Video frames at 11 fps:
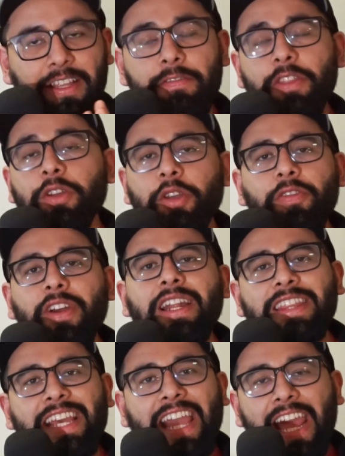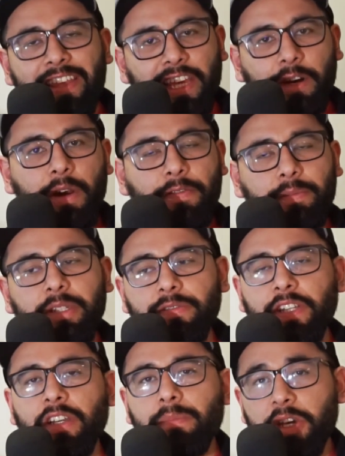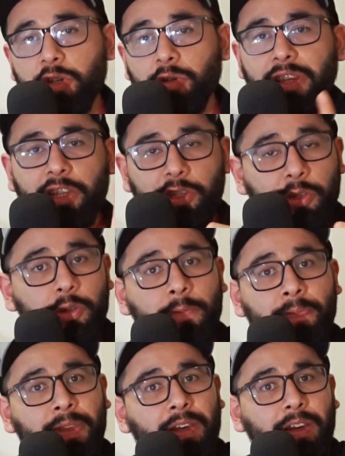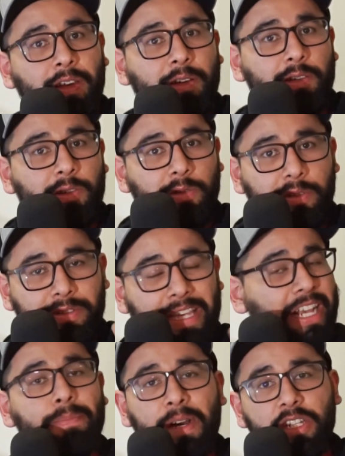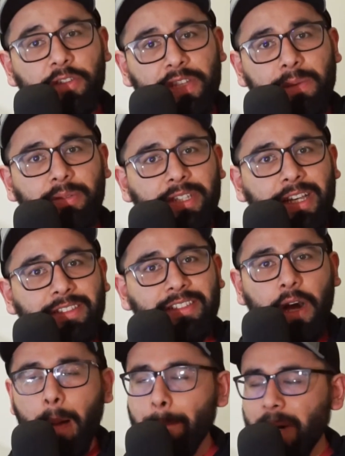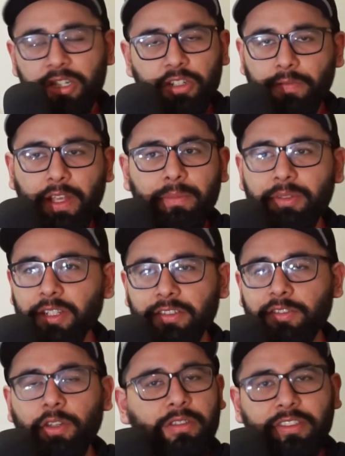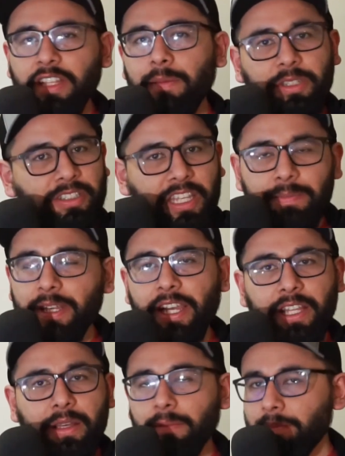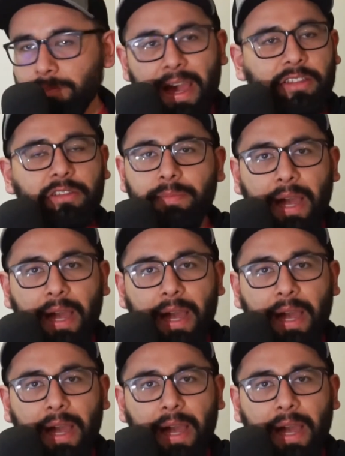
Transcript: if, the, if you're going to take anything away from this video, make sure that you take a bunch of sample tests, a bunch of them, just don't stop, just keep taking them back to